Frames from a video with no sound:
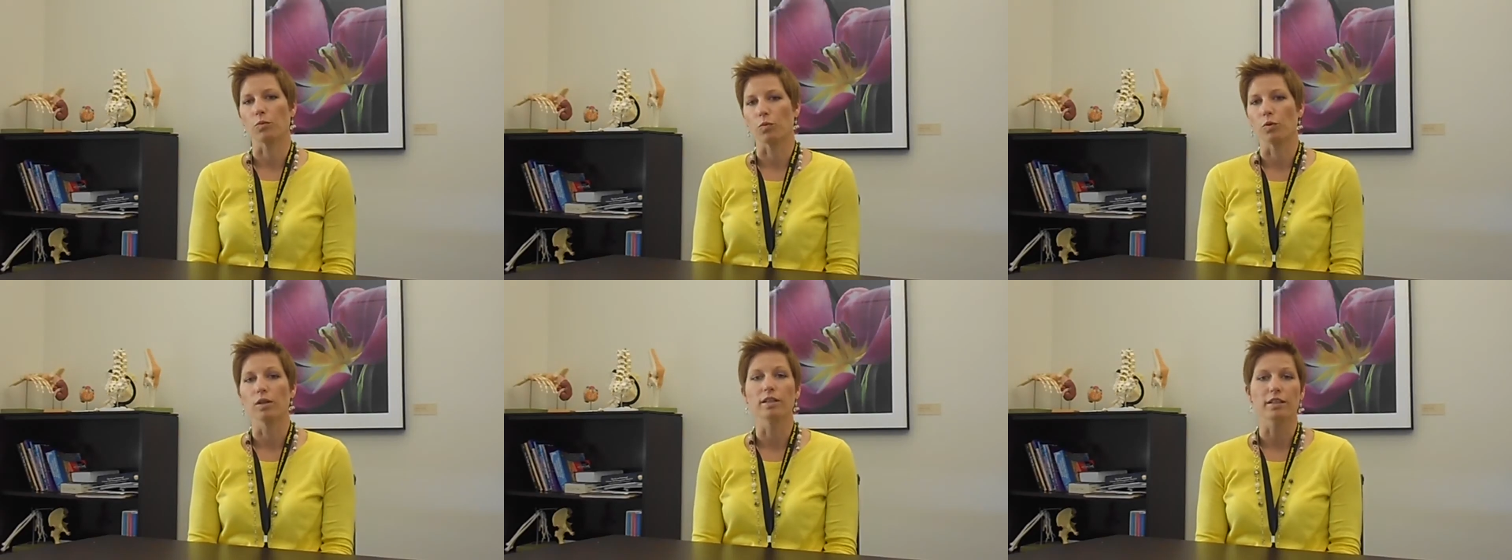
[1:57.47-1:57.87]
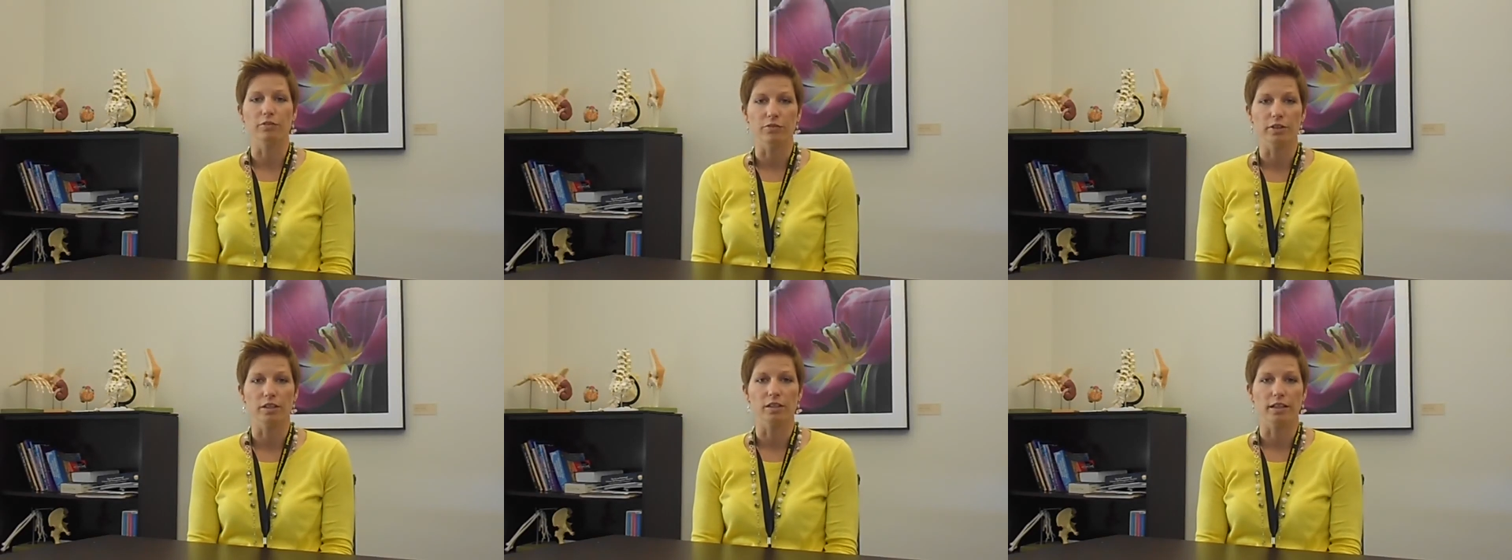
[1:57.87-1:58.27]
really
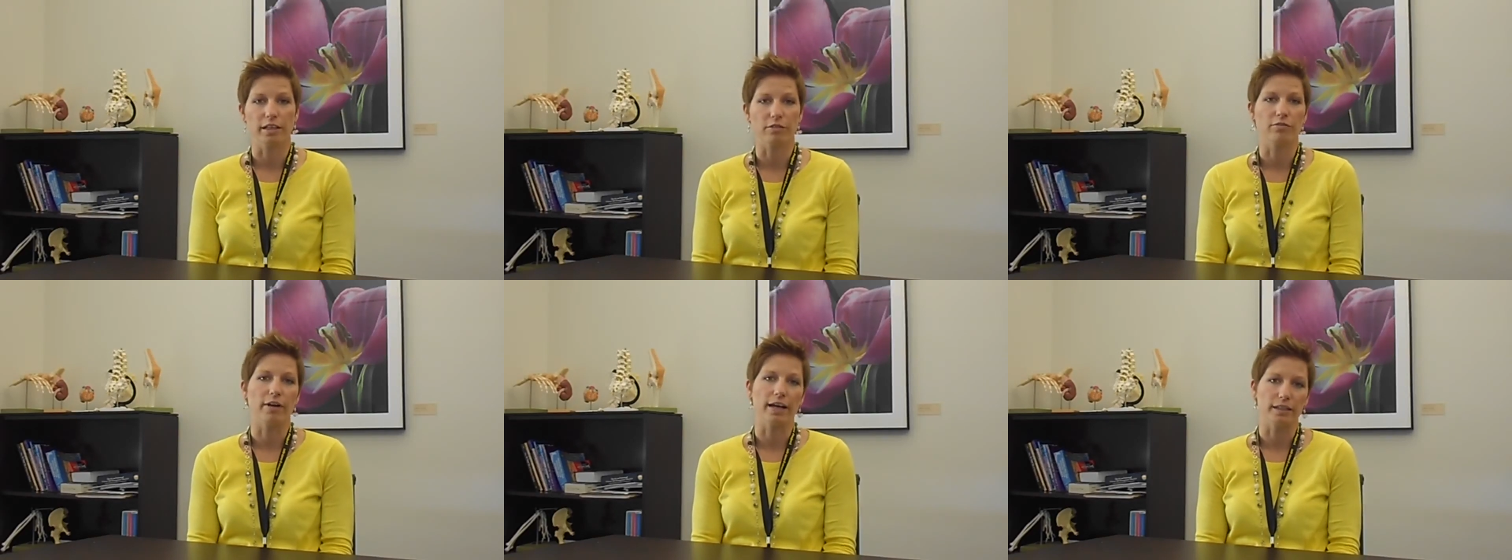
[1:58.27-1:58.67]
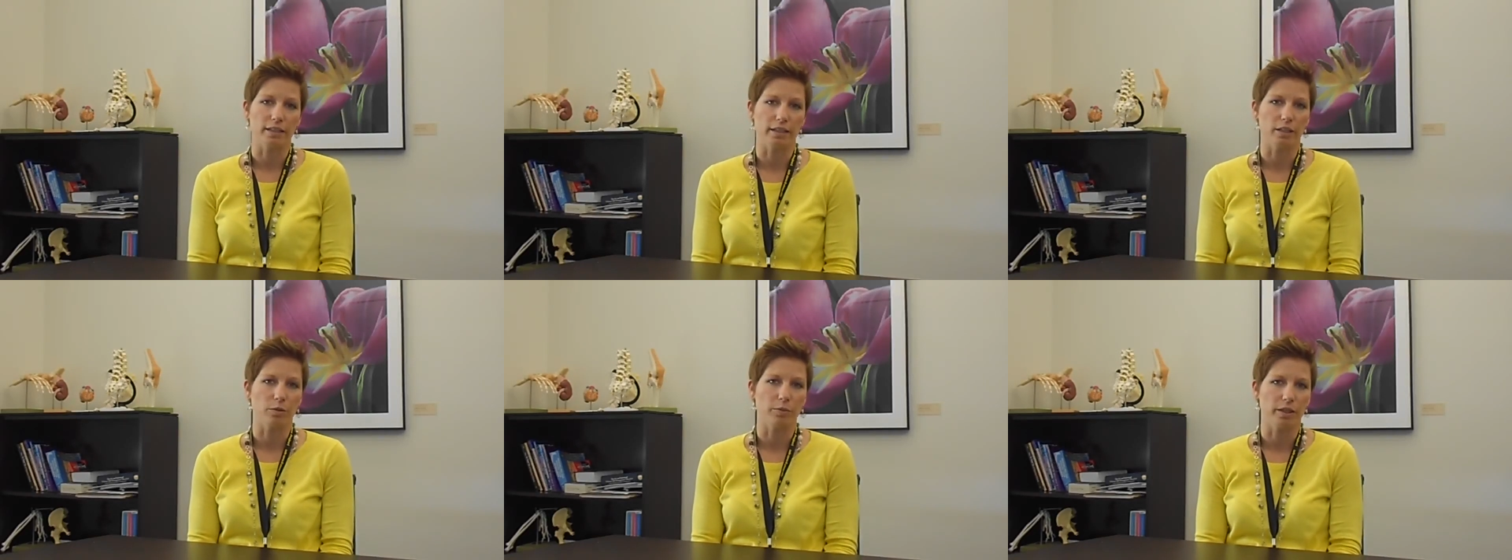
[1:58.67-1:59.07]
feel like
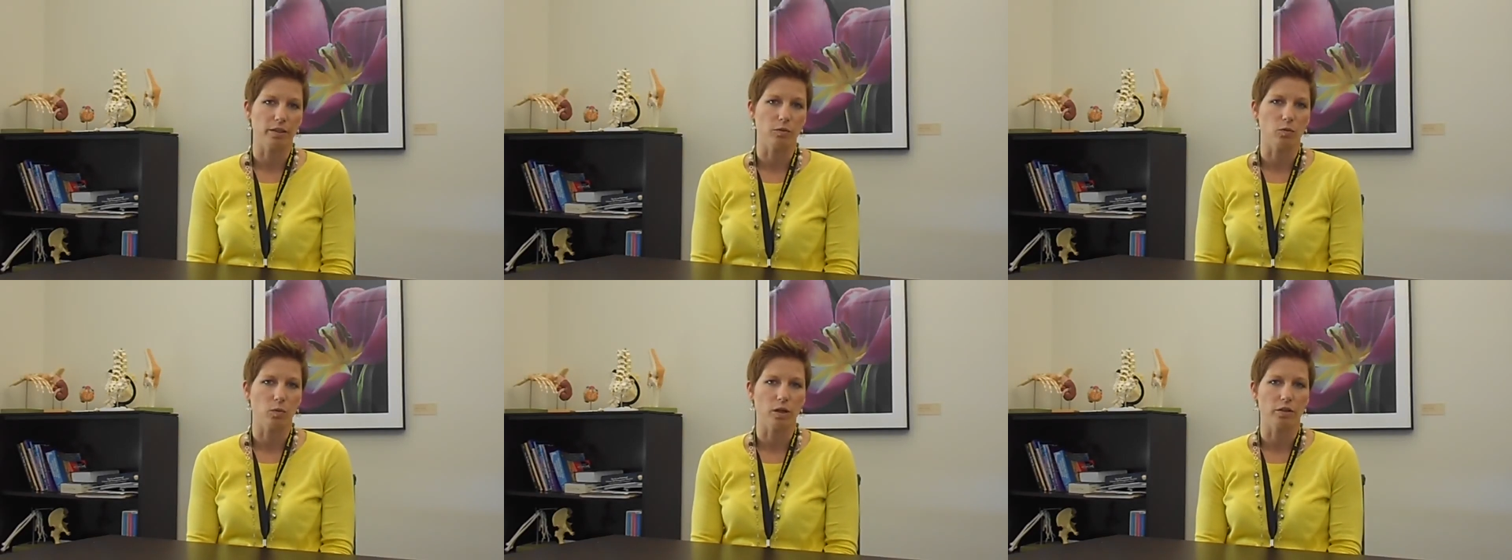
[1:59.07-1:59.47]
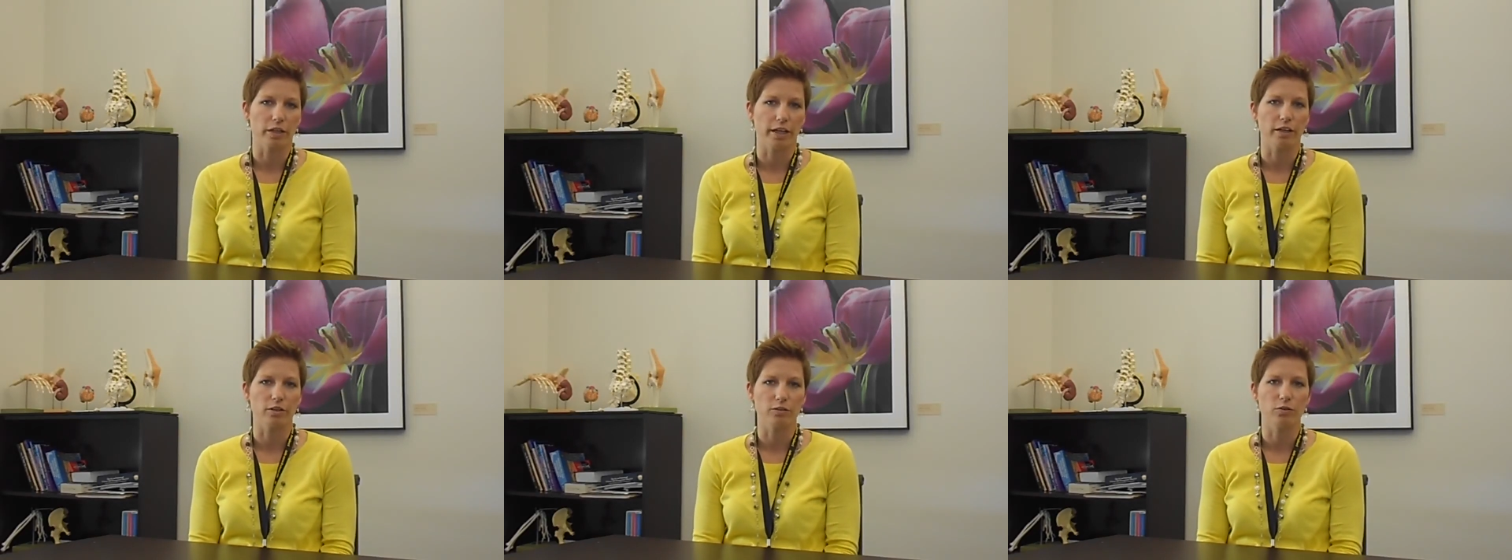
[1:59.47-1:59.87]
finally they're being well
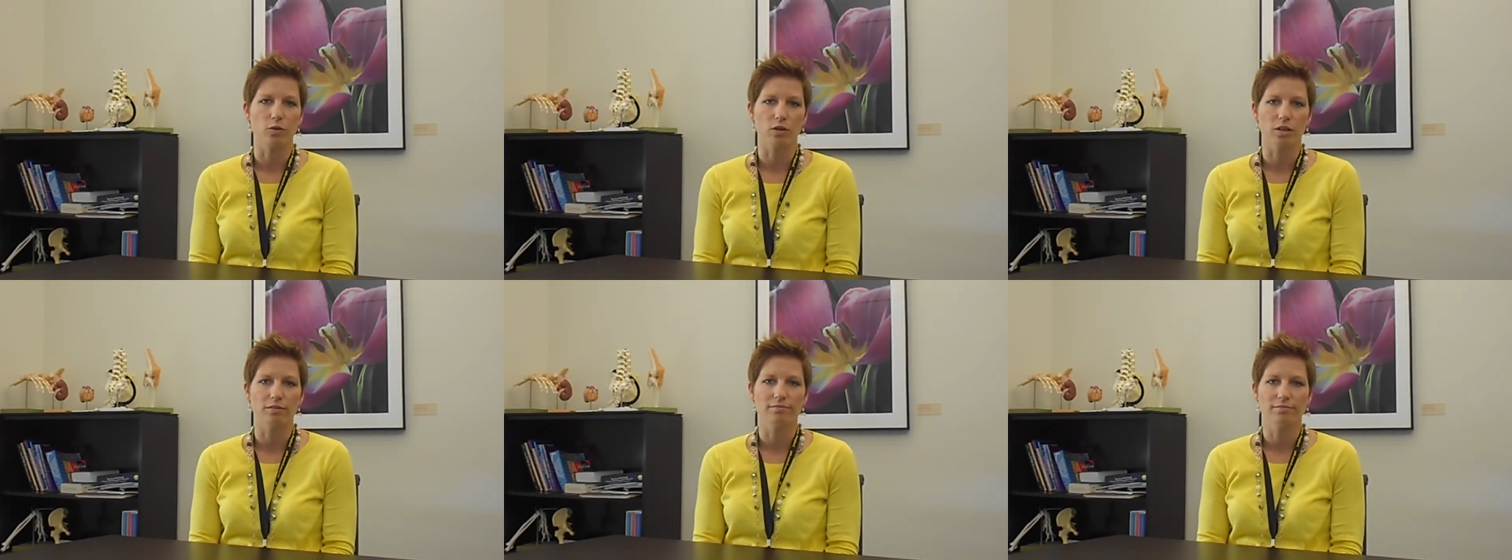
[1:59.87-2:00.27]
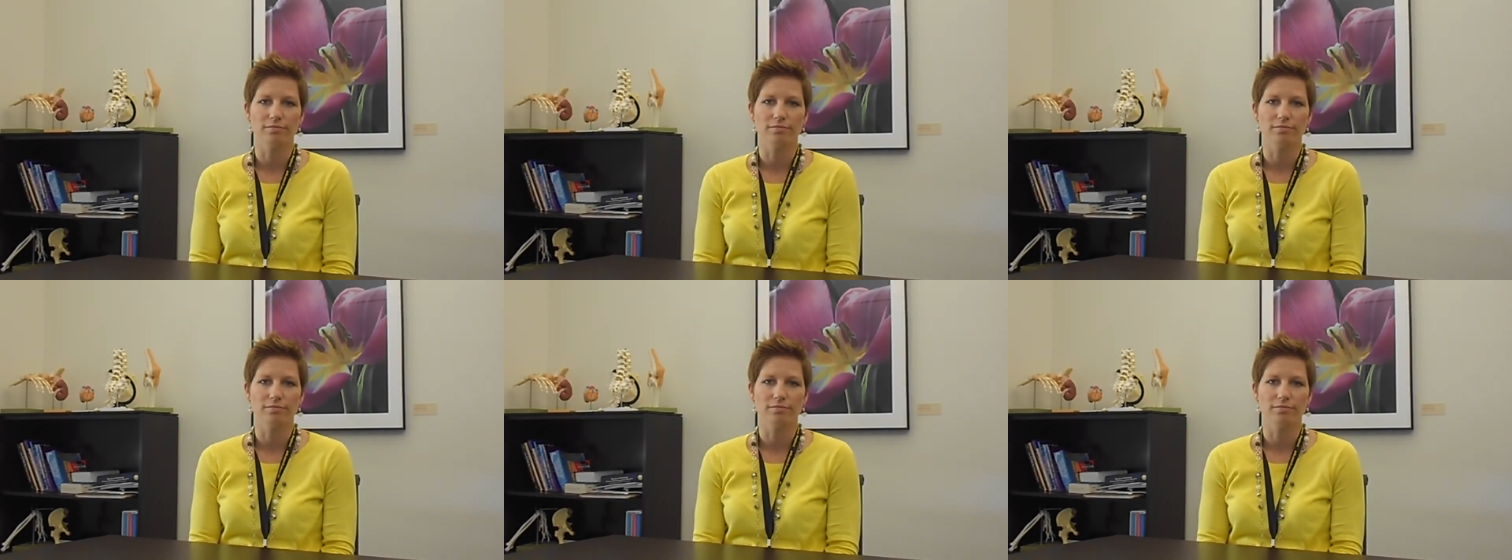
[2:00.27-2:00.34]
cared for.